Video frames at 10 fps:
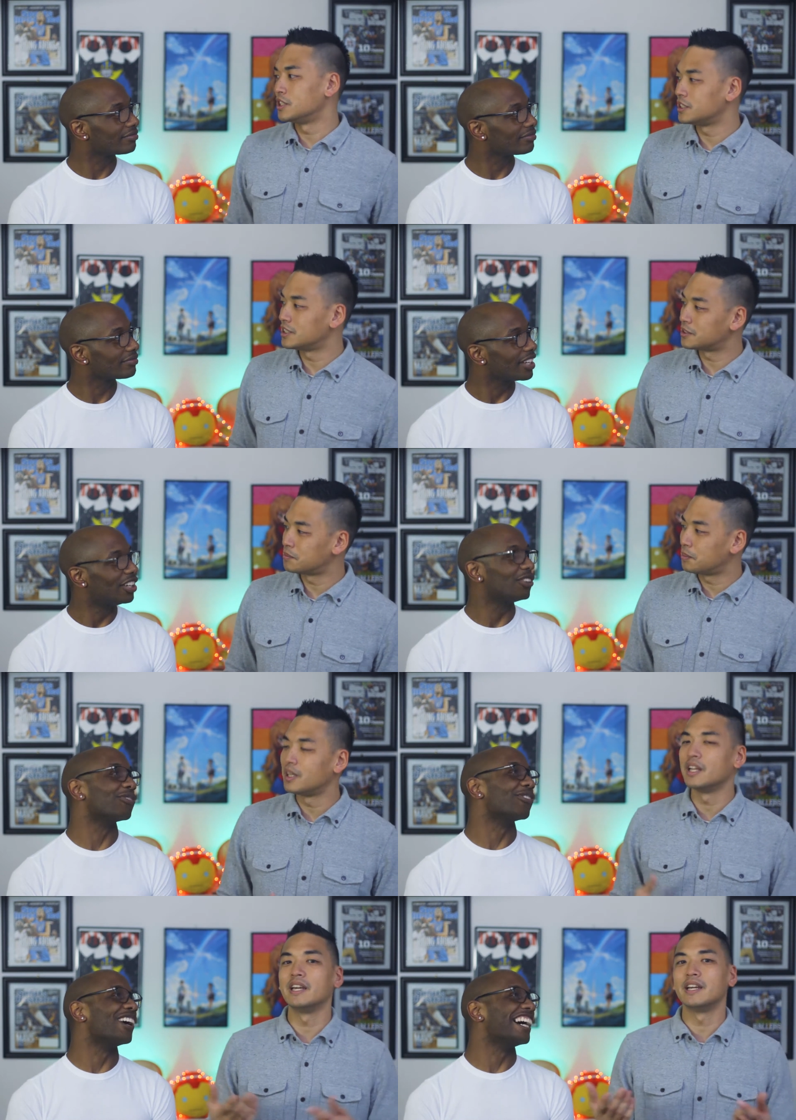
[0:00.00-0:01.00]
Speaker 1: She's just
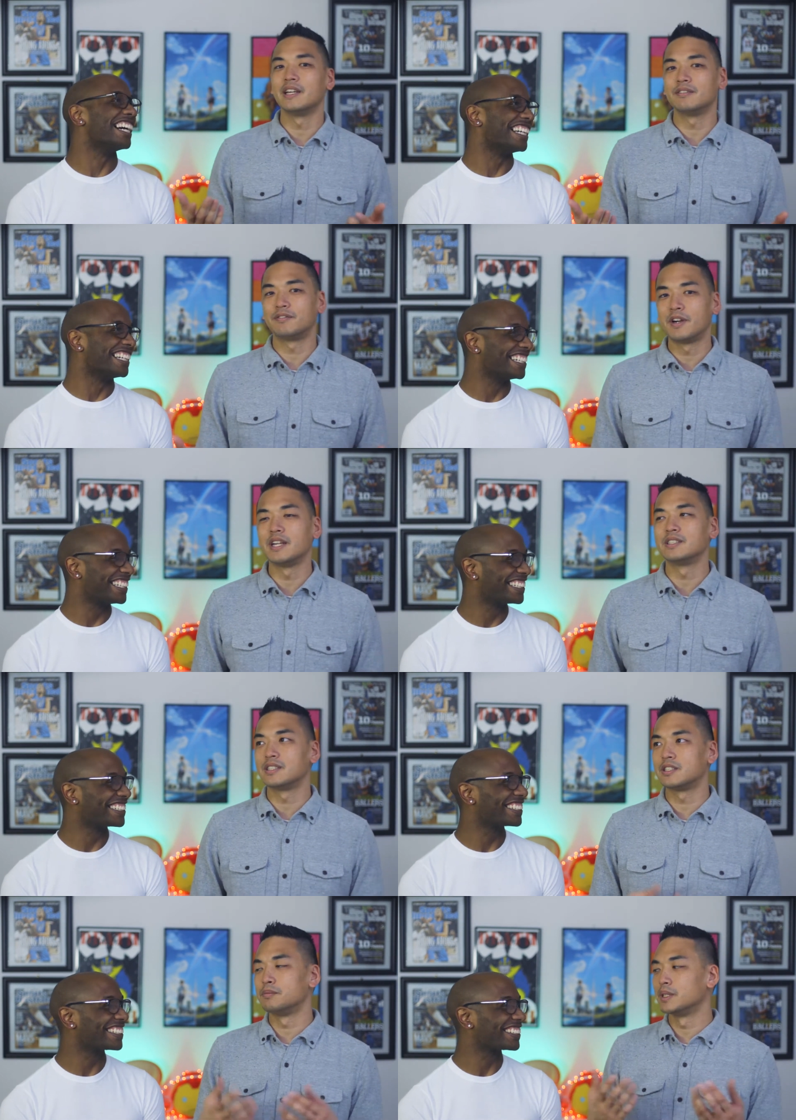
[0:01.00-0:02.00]
playing right.
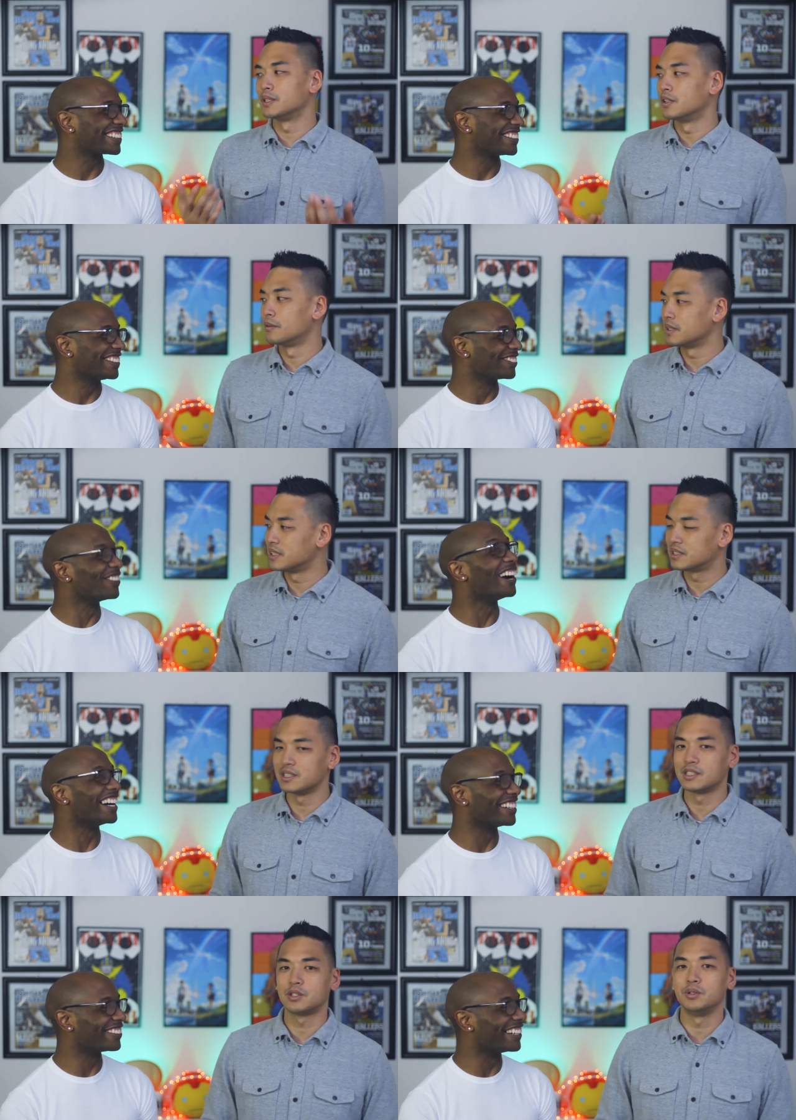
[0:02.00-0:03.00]
Frances McDormand. Right,
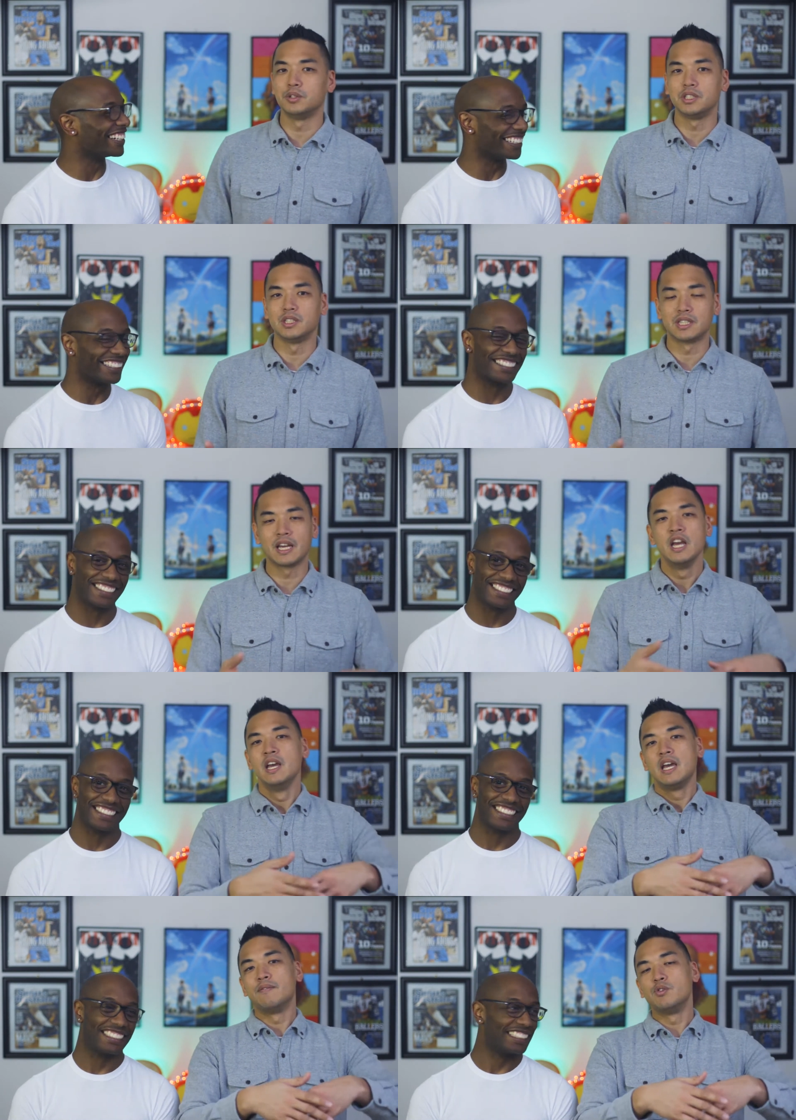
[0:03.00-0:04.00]
this is right. Who she is. Like
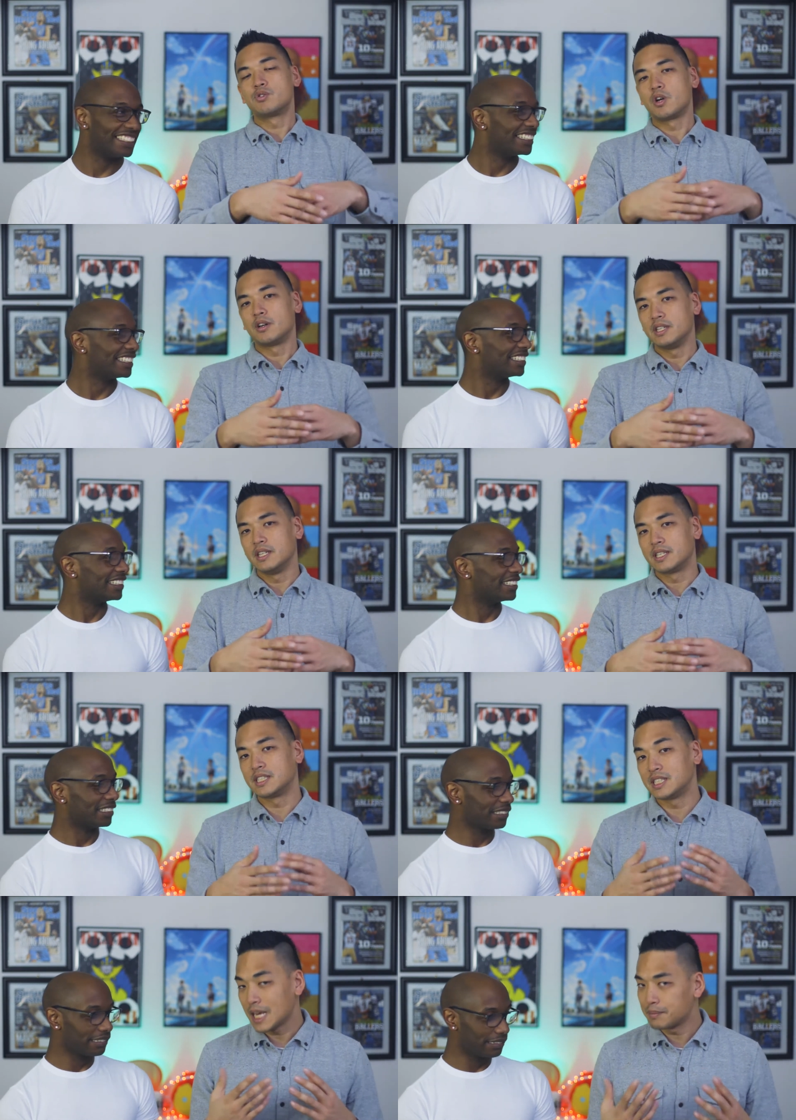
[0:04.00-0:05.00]
if you saw the
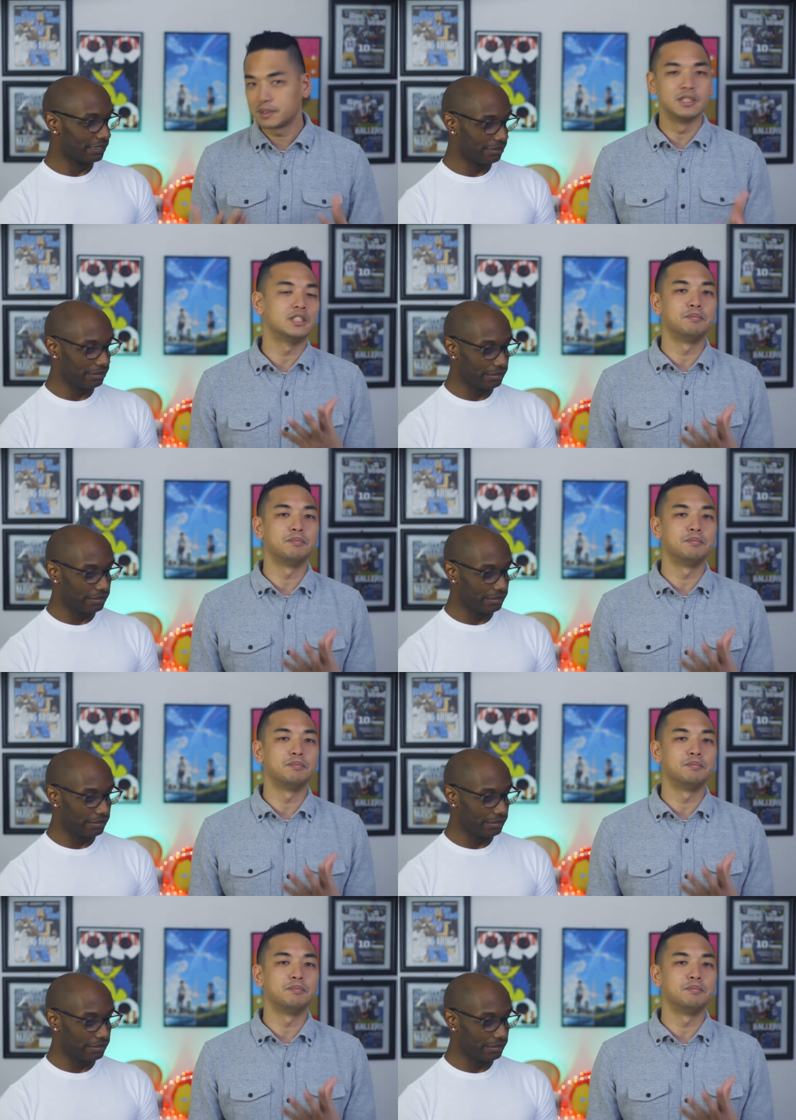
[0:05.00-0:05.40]
acceptance